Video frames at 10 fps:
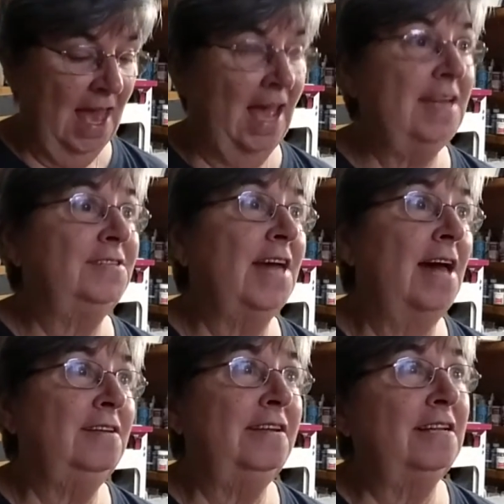And it's
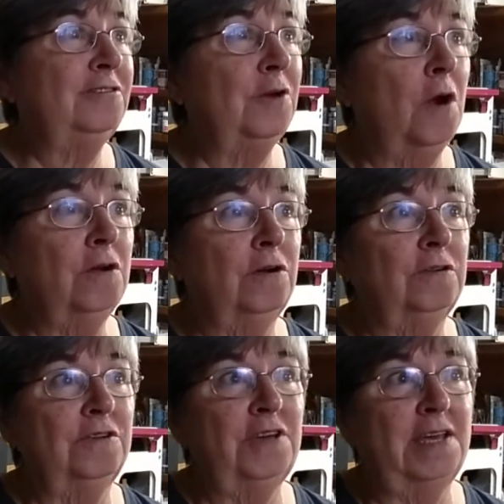gotten a little darker.
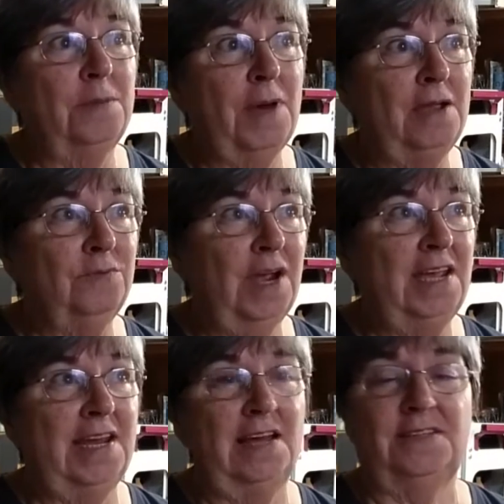It looks like it might
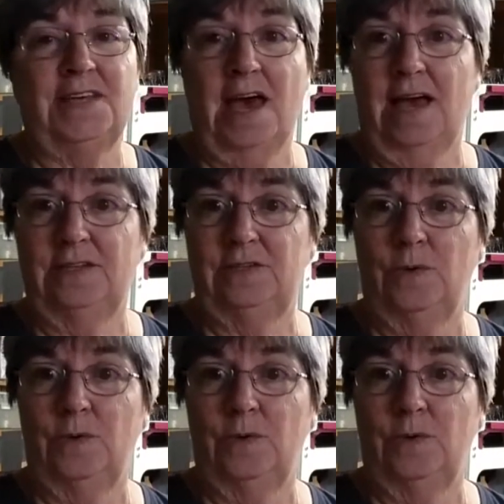rain outside.